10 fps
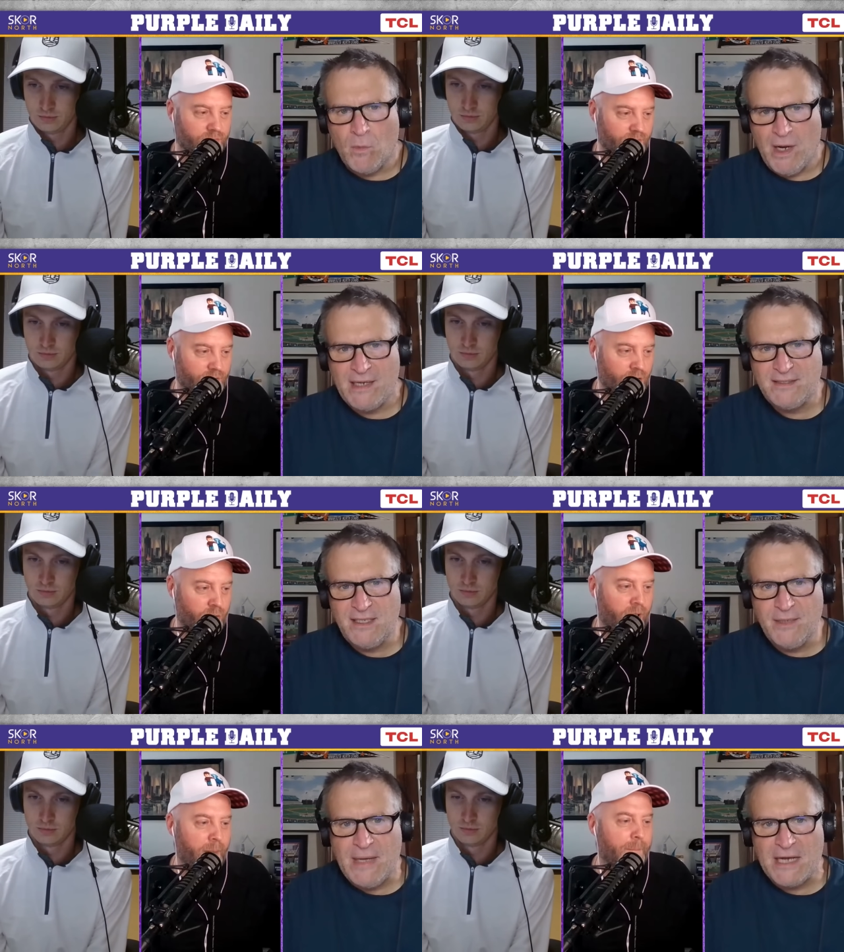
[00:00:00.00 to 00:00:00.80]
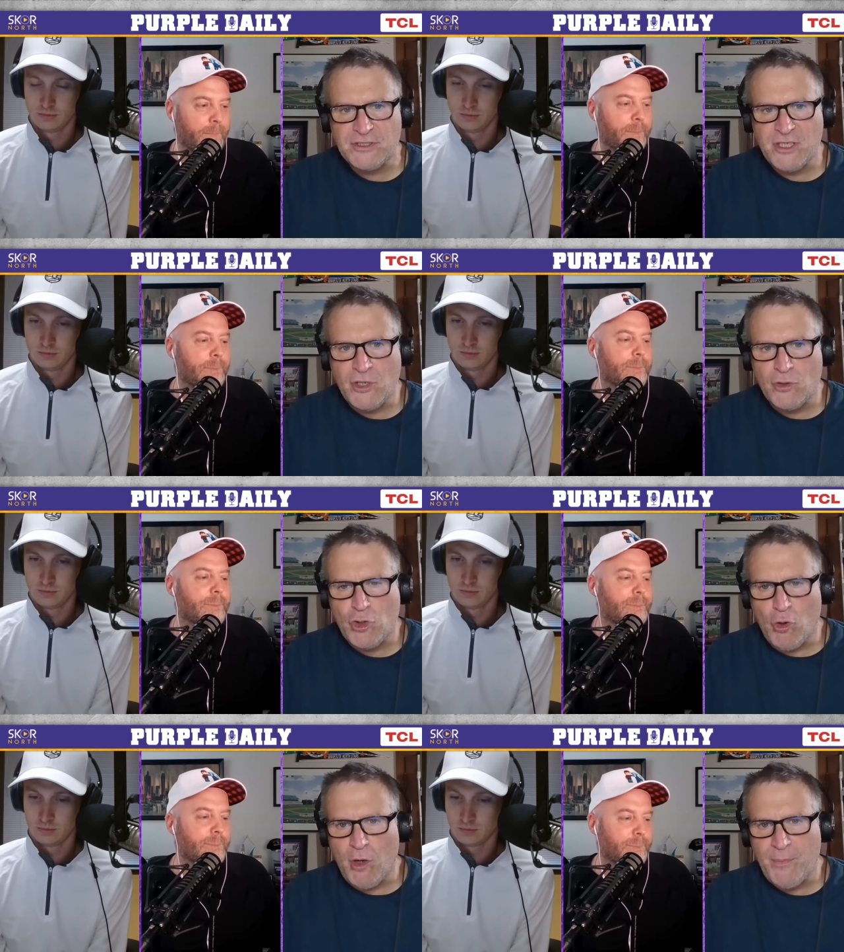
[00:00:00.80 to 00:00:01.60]
Speaker 1: when I see okay. them actually go,
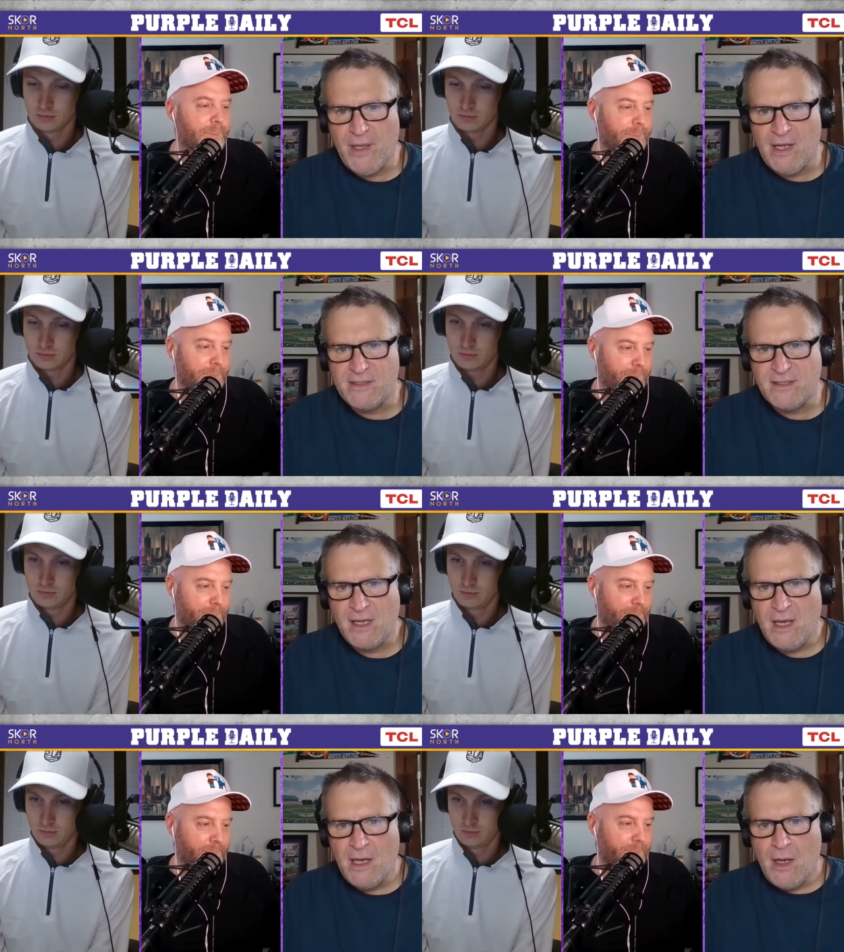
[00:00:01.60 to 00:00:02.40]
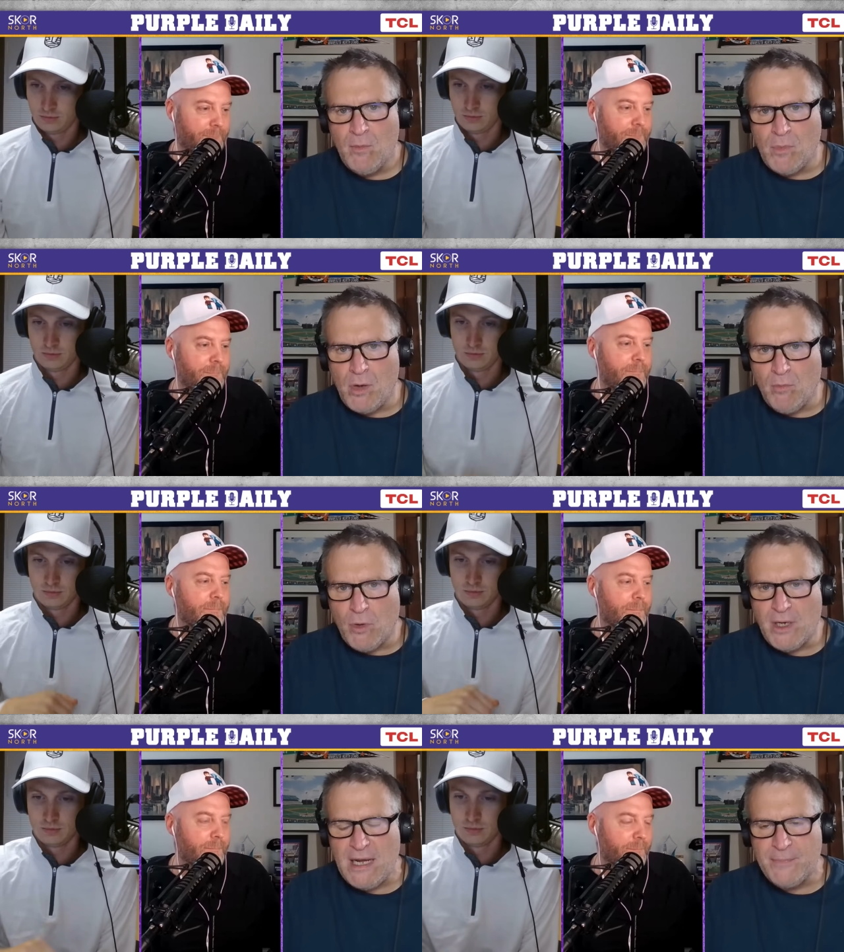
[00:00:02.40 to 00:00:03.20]
go up against
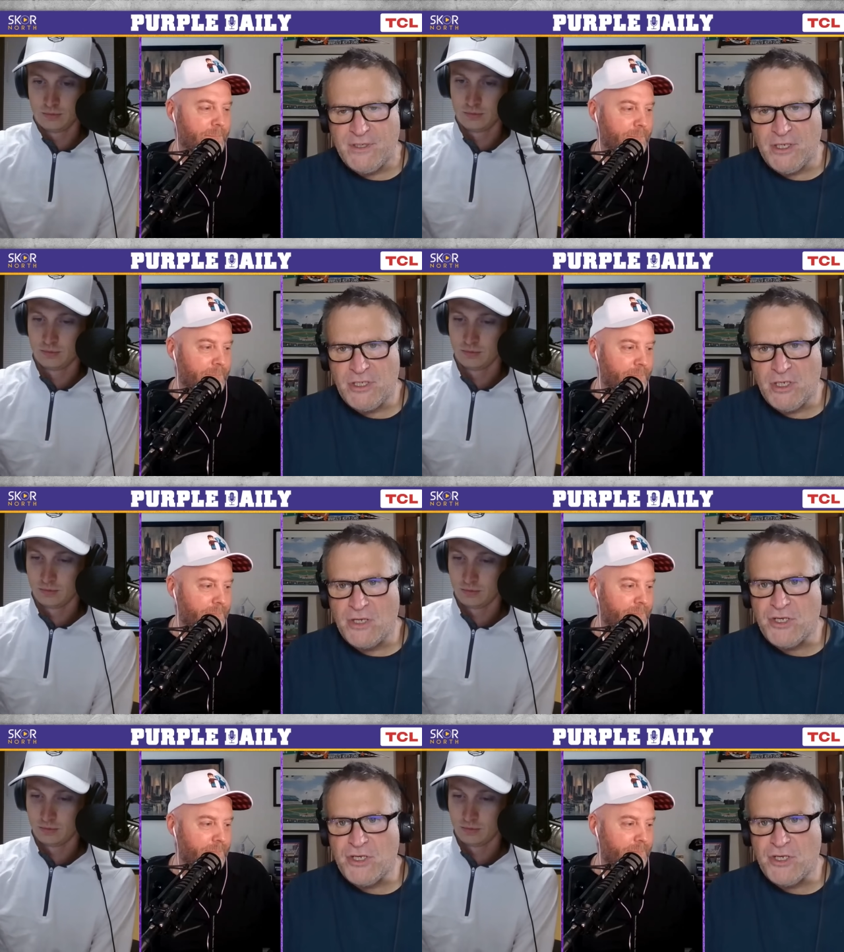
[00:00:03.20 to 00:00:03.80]
more competition.